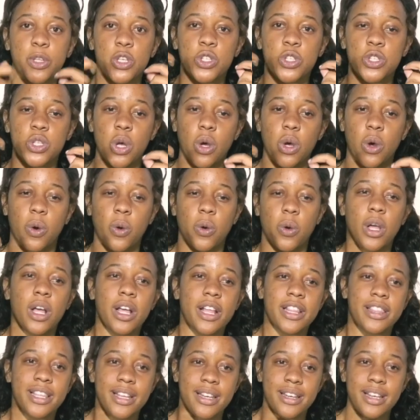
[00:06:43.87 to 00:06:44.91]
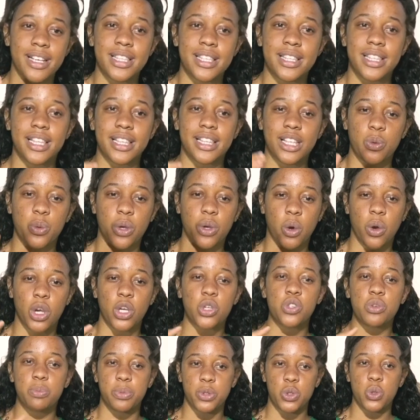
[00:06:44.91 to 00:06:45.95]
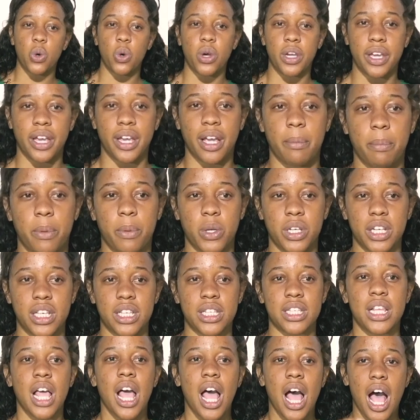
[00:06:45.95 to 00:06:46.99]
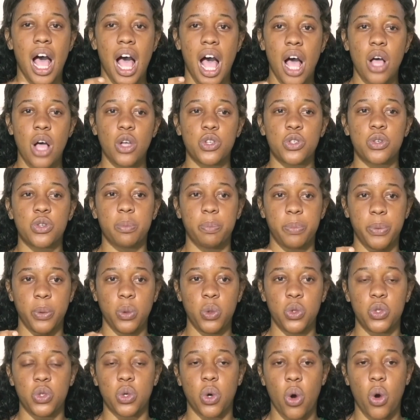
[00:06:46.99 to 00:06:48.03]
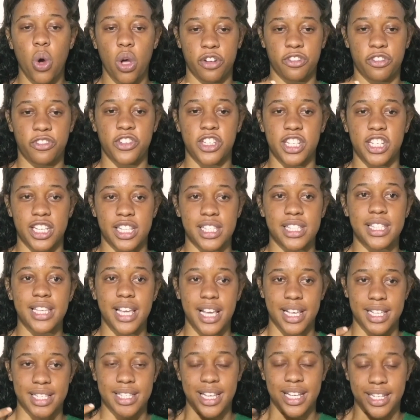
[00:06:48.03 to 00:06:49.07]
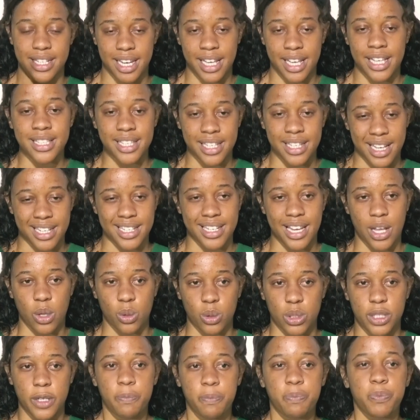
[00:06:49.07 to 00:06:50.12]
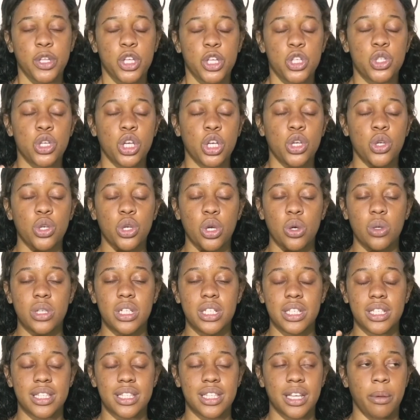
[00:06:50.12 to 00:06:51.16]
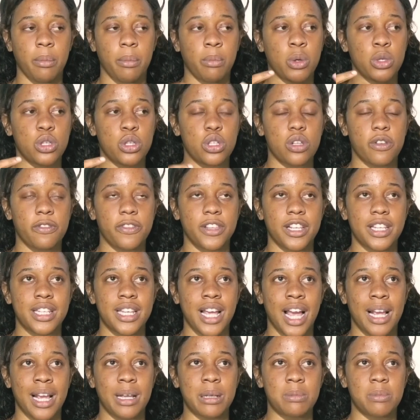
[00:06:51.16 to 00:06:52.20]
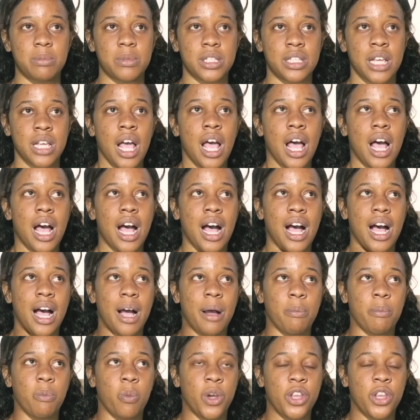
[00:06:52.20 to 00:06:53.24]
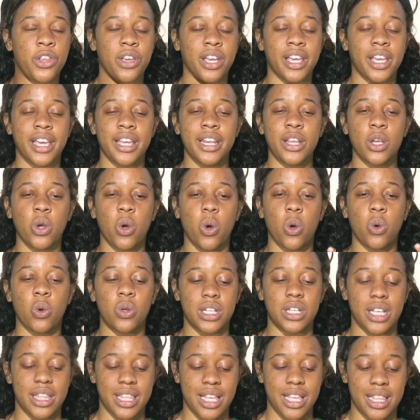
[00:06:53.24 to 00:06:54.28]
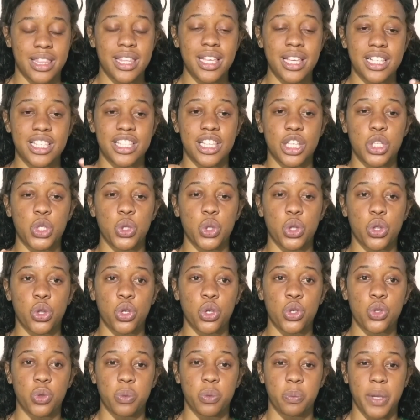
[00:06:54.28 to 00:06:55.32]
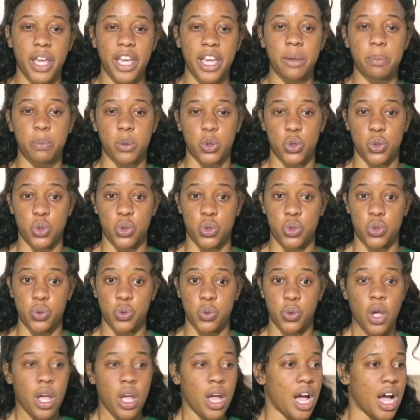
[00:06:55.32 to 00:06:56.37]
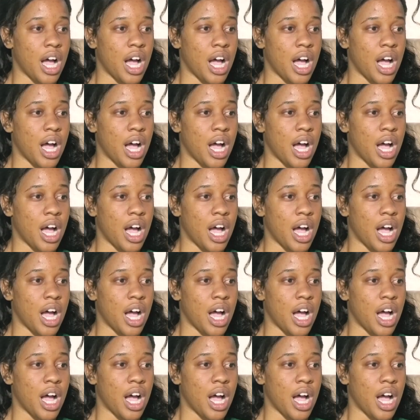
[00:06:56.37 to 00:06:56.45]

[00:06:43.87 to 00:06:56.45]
So the next thing that we're going to be talking about is how to build your confidence as an adult. So you notice that most of the times when you're getting older, there are things that you thought you'd be able to do.